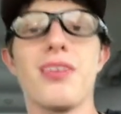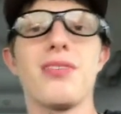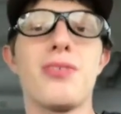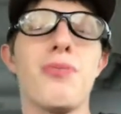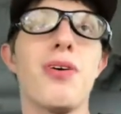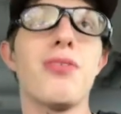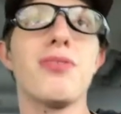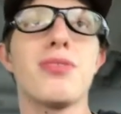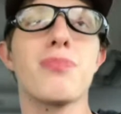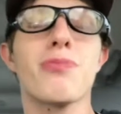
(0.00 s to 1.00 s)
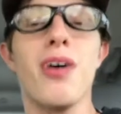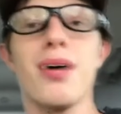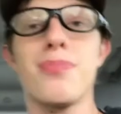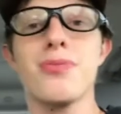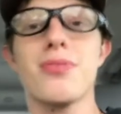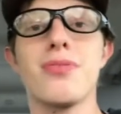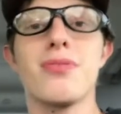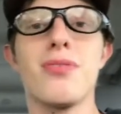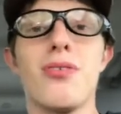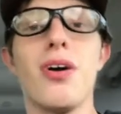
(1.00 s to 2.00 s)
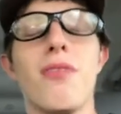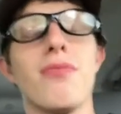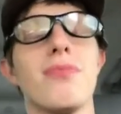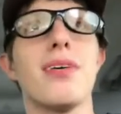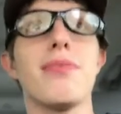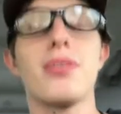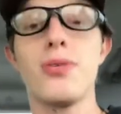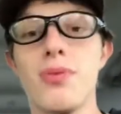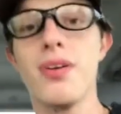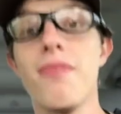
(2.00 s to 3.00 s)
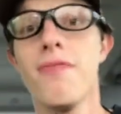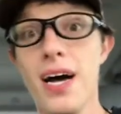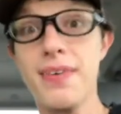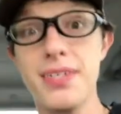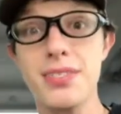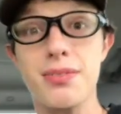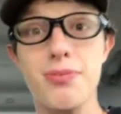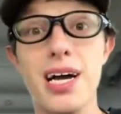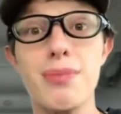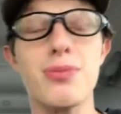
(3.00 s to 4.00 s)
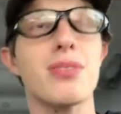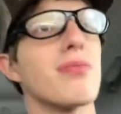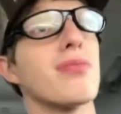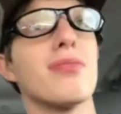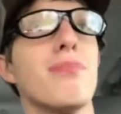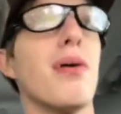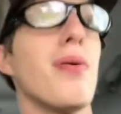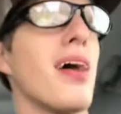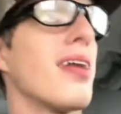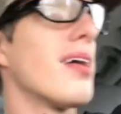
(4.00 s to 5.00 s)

200 subscribers. Oh no, not 200, 500 subscribers. My bad.